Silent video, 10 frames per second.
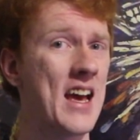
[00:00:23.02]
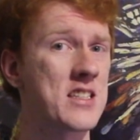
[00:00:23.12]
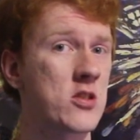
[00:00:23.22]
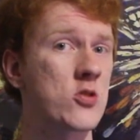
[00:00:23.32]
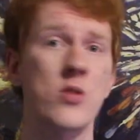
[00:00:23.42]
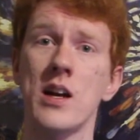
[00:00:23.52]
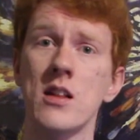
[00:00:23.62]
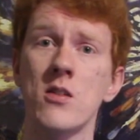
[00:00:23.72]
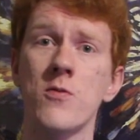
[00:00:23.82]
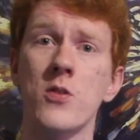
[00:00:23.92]
as a
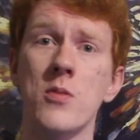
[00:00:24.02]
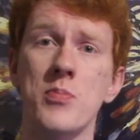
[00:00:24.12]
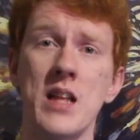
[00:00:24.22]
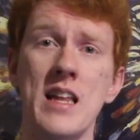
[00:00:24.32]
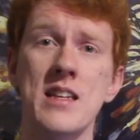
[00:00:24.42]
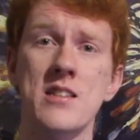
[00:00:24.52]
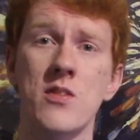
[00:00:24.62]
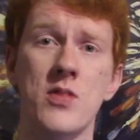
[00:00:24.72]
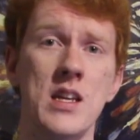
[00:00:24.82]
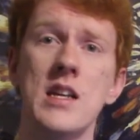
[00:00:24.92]
trailer for a playlist
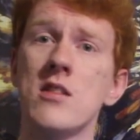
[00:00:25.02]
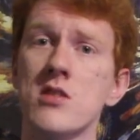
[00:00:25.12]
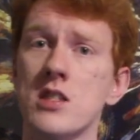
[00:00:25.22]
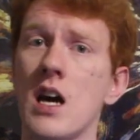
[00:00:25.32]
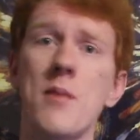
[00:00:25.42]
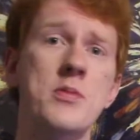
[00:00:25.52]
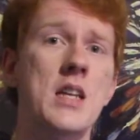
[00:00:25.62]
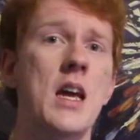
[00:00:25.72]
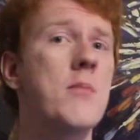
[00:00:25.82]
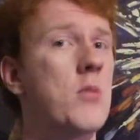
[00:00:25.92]
of the year's top
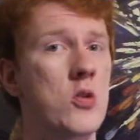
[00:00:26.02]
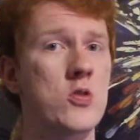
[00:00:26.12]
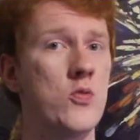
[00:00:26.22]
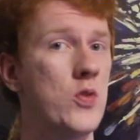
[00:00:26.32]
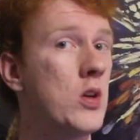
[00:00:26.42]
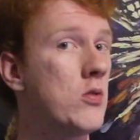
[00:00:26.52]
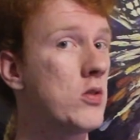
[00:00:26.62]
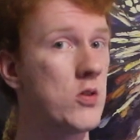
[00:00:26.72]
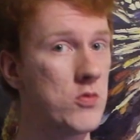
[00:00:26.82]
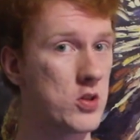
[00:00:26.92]
10 most viewed
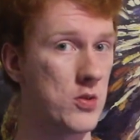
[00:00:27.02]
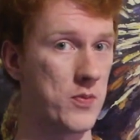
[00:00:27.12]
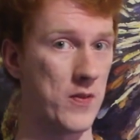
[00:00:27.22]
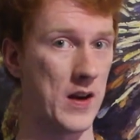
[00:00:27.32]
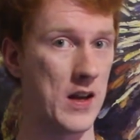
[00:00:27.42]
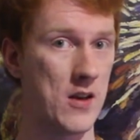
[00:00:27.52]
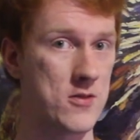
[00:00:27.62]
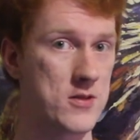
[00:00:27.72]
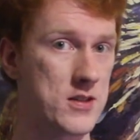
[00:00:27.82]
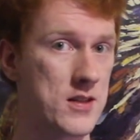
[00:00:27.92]
YouTube
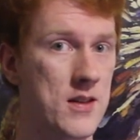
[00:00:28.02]
videos.